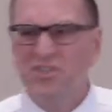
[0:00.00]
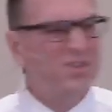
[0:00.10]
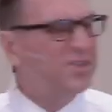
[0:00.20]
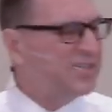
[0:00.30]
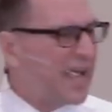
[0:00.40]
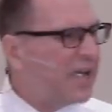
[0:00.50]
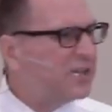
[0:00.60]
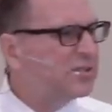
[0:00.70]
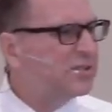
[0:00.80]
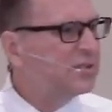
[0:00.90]
of the
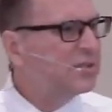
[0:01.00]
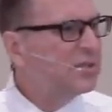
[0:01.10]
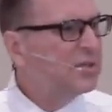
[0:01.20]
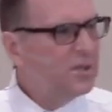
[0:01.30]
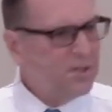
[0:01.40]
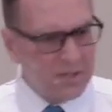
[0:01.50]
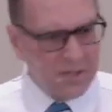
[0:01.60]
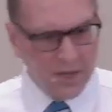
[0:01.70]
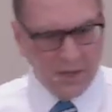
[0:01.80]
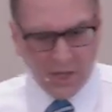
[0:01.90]
text.
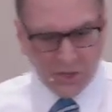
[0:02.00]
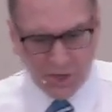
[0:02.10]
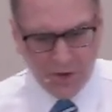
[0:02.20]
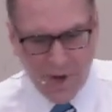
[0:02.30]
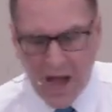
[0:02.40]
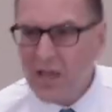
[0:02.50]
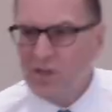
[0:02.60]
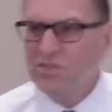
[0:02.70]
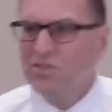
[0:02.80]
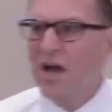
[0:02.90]
Uh, Jeremiah
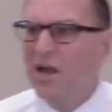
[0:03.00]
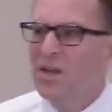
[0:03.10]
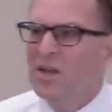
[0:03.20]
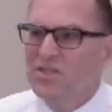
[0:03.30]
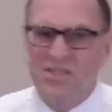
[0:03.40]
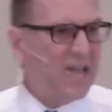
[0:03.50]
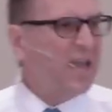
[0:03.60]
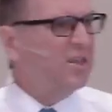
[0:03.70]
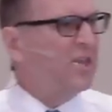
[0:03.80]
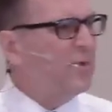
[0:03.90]
is not
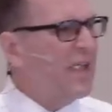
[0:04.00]
saying that we